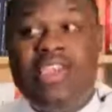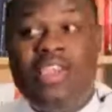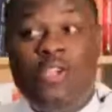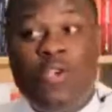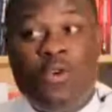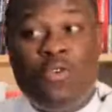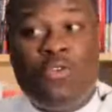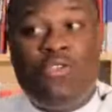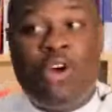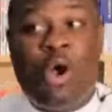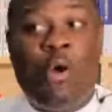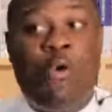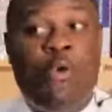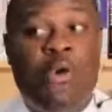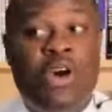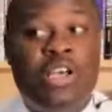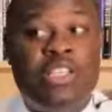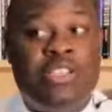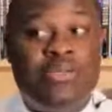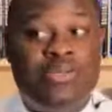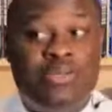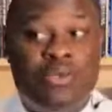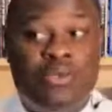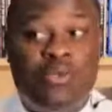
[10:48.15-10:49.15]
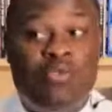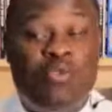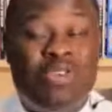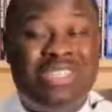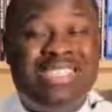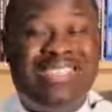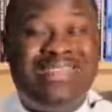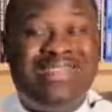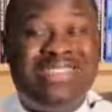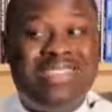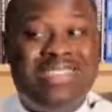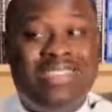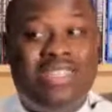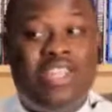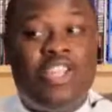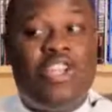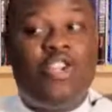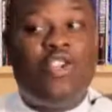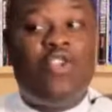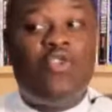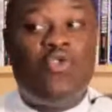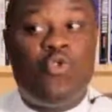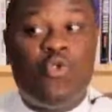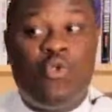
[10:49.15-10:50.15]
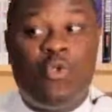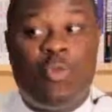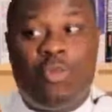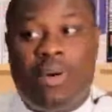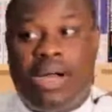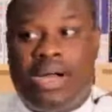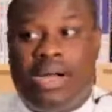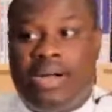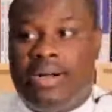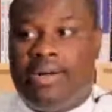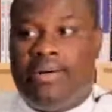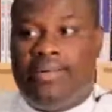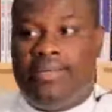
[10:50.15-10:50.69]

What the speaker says: Dio Fagora's book was written in Yoruba.